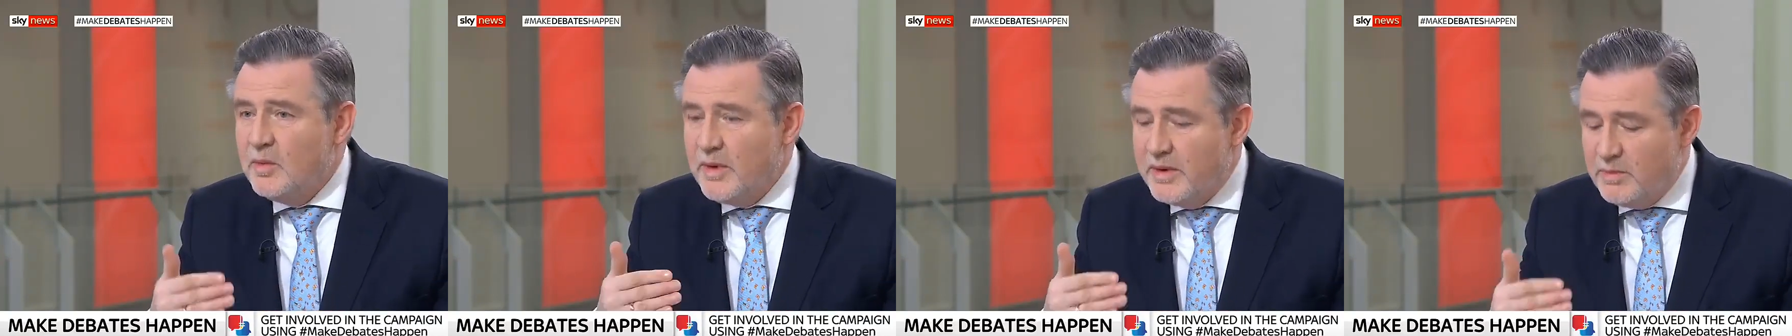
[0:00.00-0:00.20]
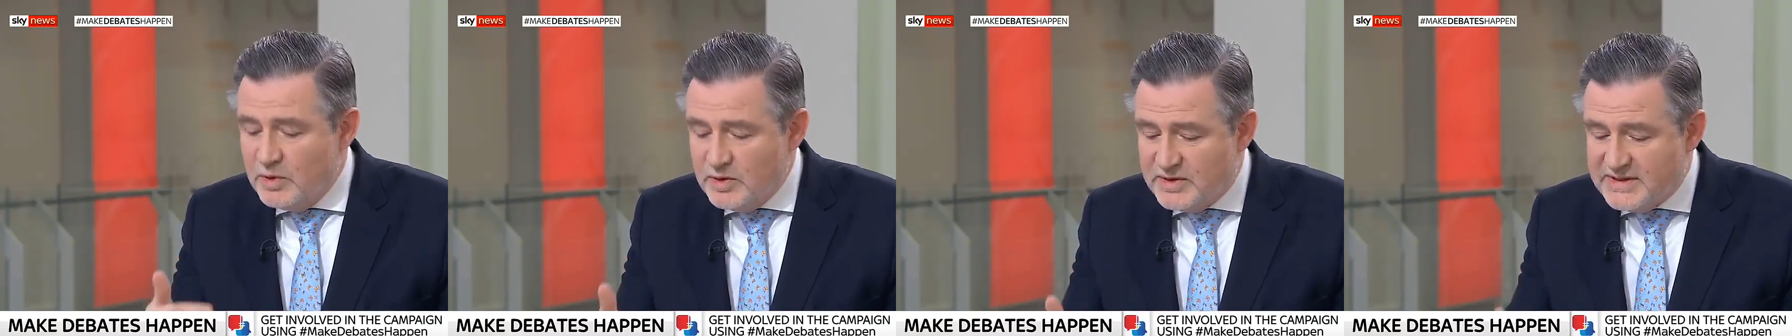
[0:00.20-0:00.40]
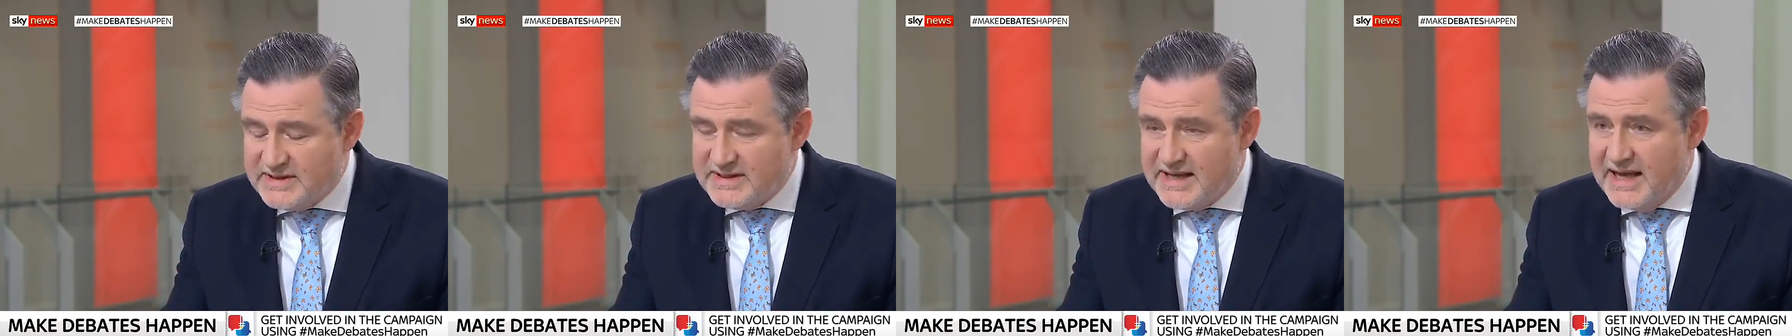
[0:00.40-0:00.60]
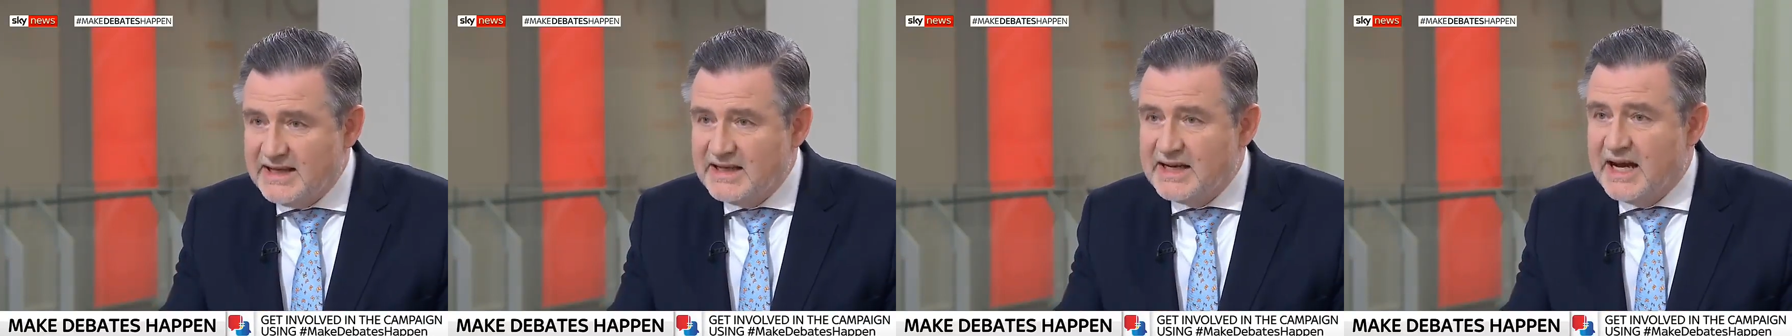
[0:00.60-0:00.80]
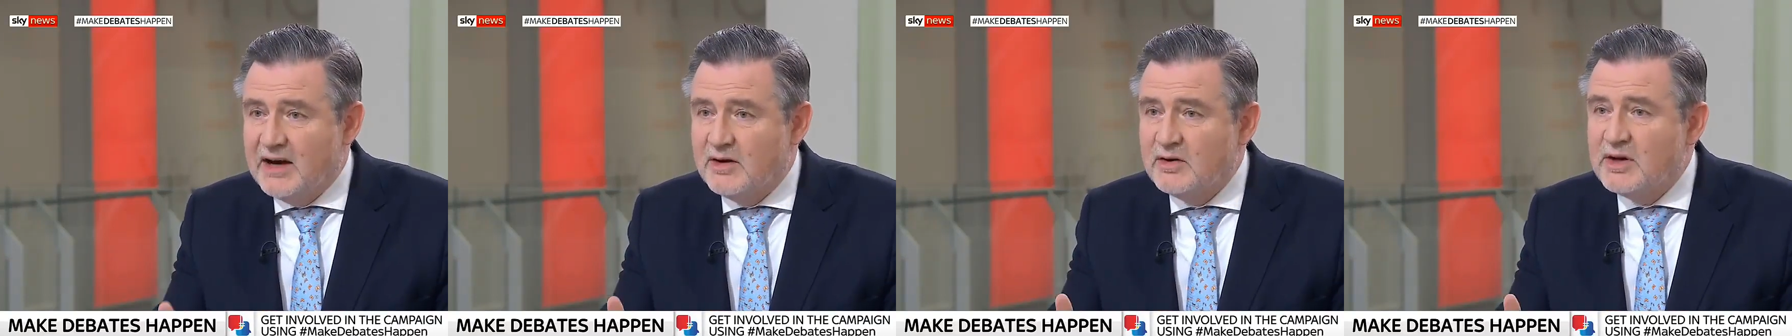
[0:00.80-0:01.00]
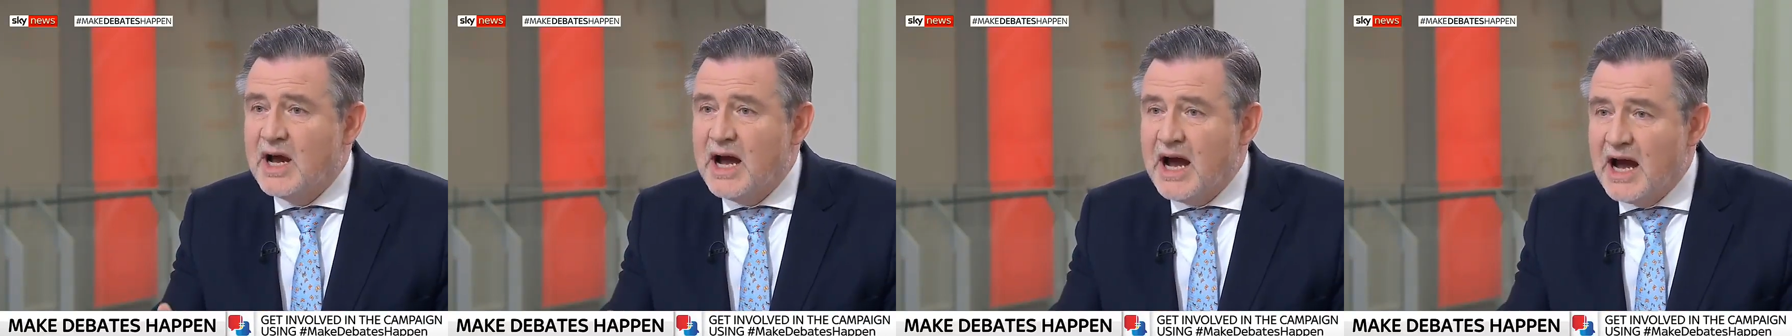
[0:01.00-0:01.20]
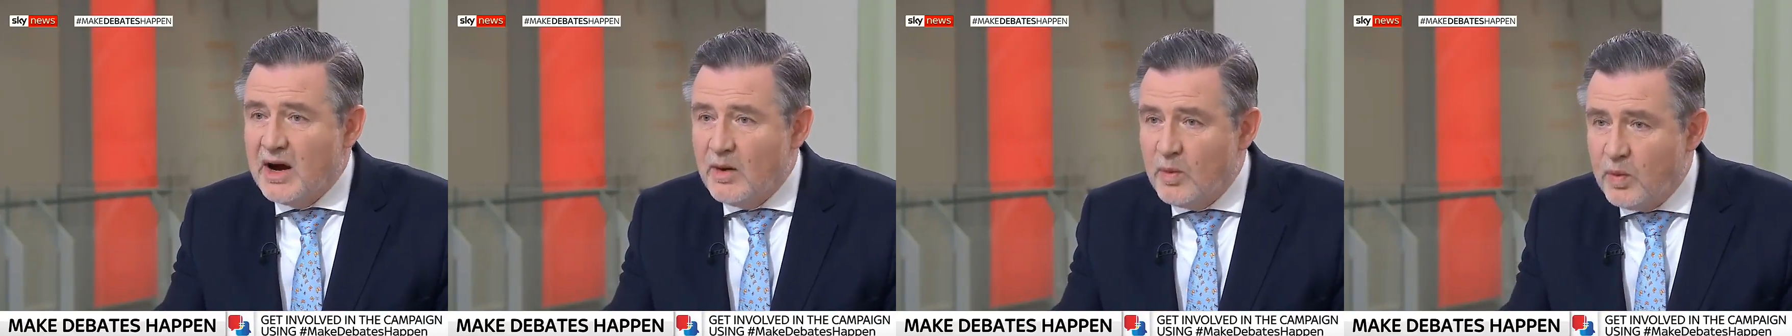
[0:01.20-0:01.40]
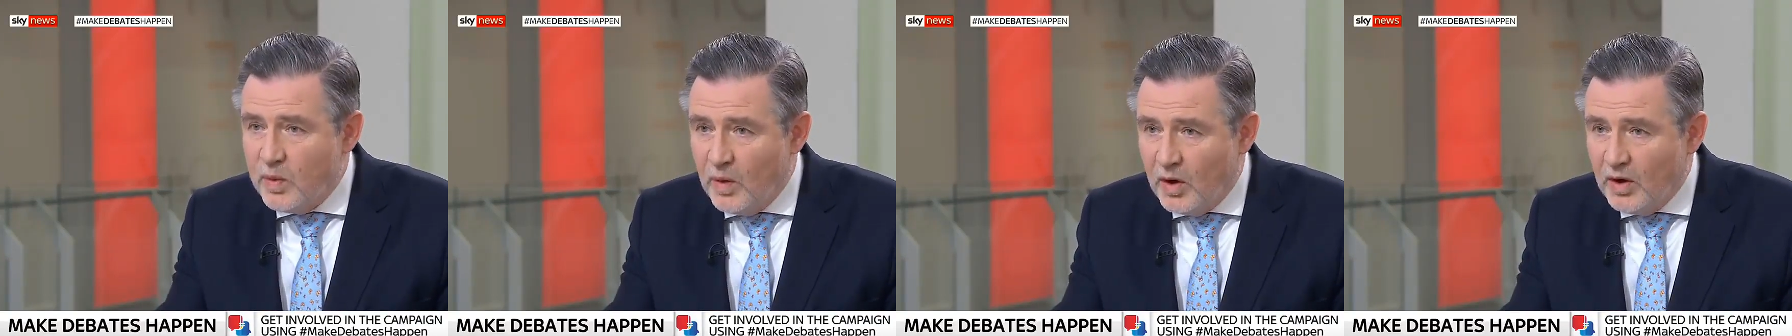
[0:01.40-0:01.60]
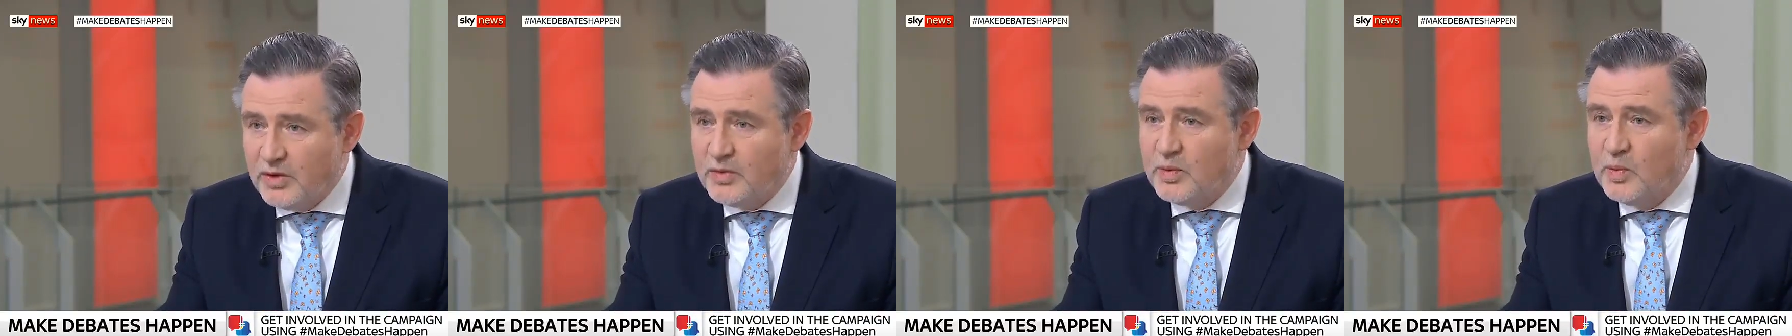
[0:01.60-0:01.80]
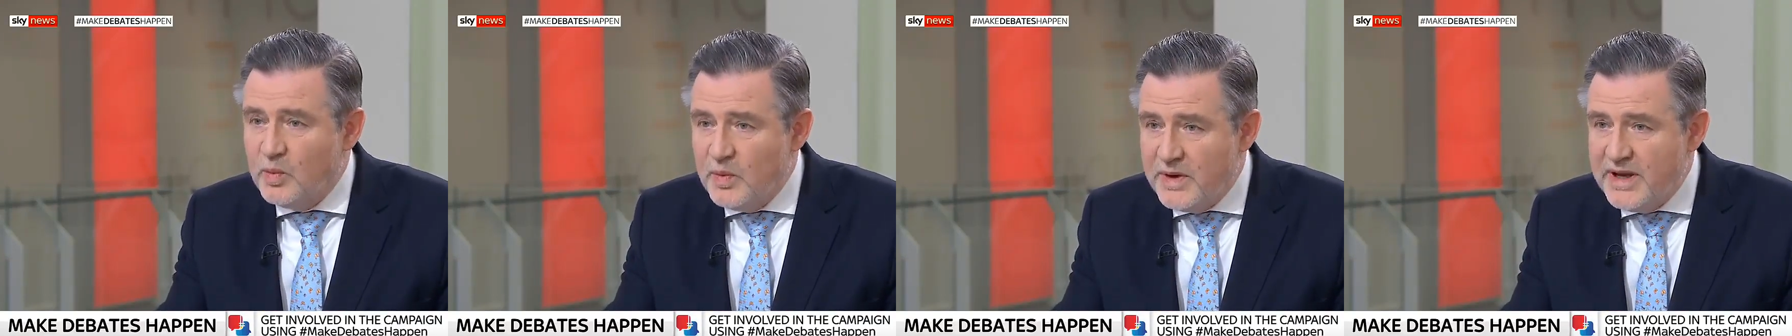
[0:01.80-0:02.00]
We would set out
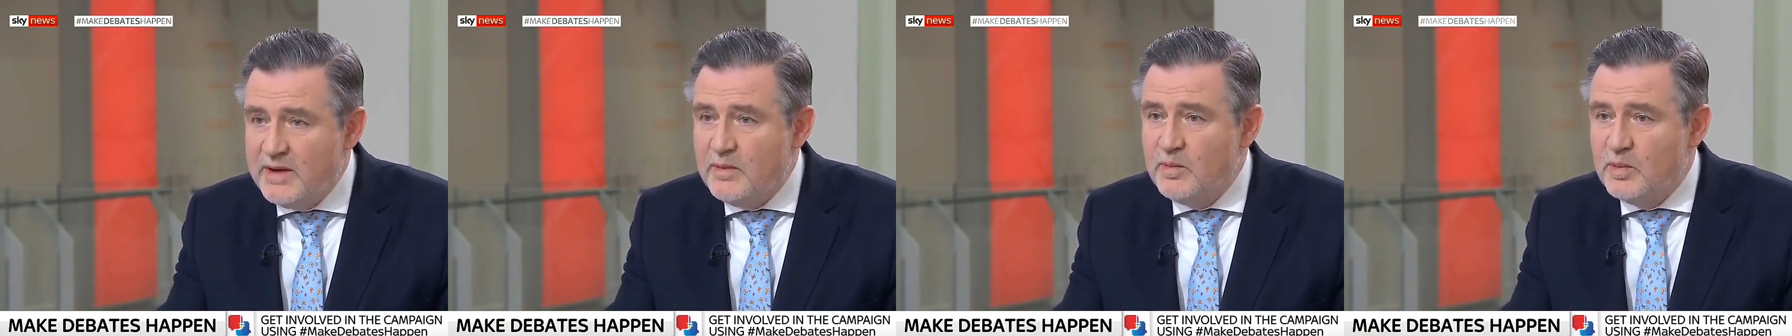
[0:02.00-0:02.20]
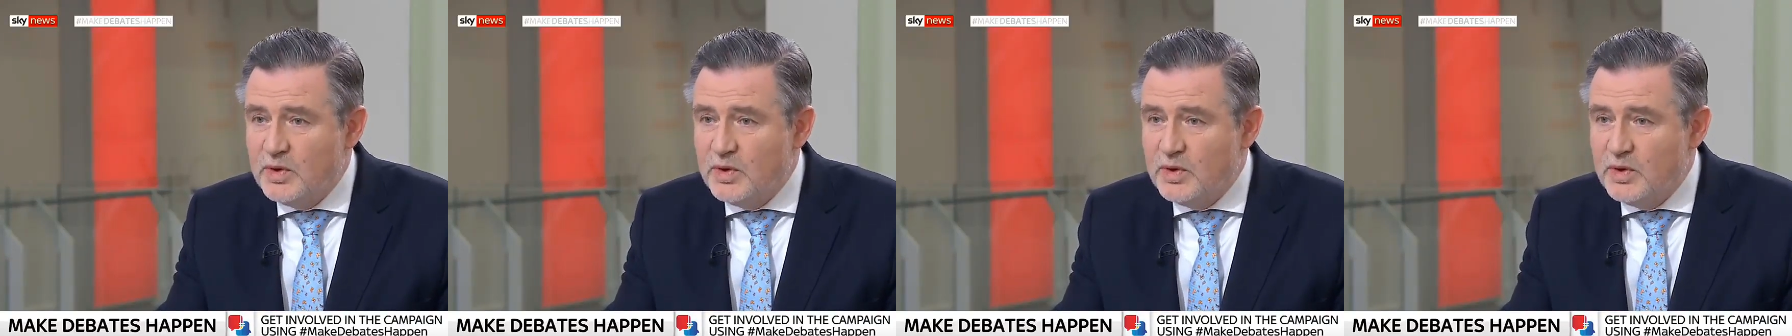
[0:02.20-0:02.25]
what we